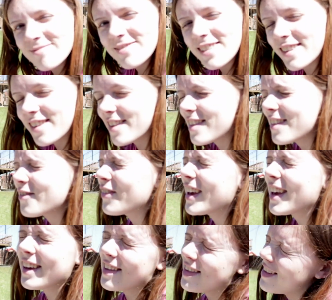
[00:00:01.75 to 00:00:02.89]
This is the
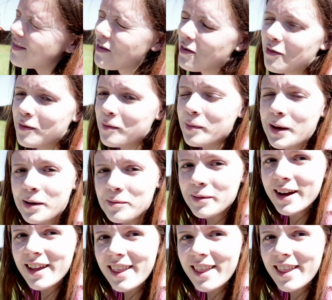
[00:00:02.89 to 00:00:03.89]
fakest I've ever been in my